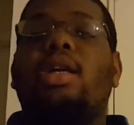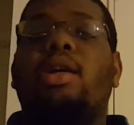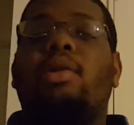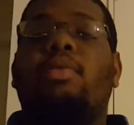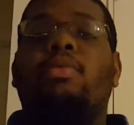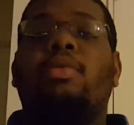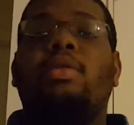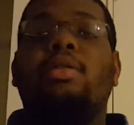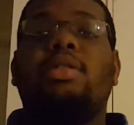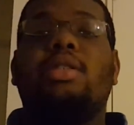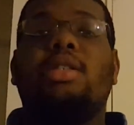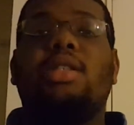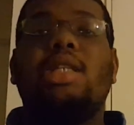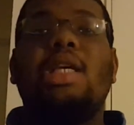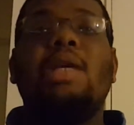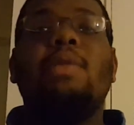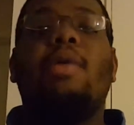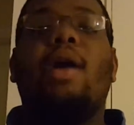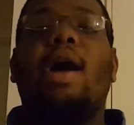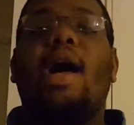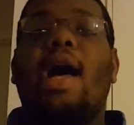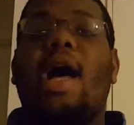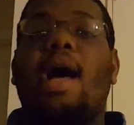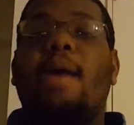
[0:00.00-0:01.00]
and we'll see
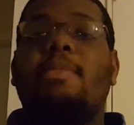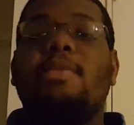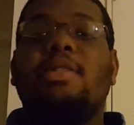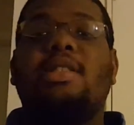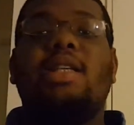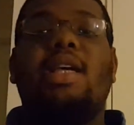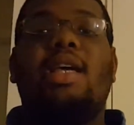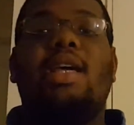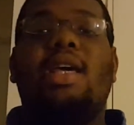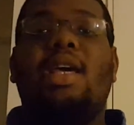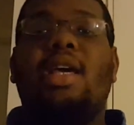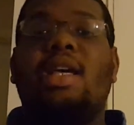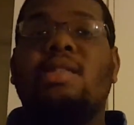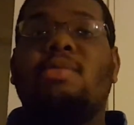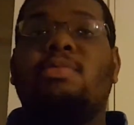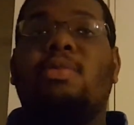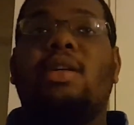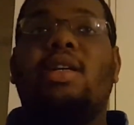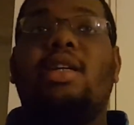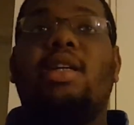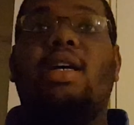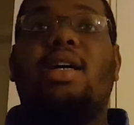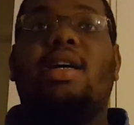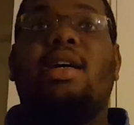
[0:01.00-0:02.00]
what happens. It is what
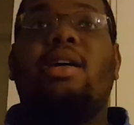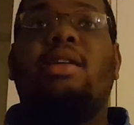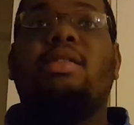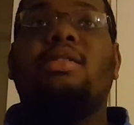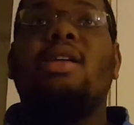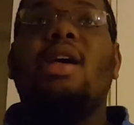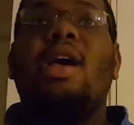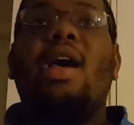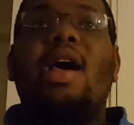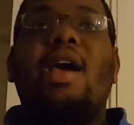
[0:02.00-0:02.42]
it is.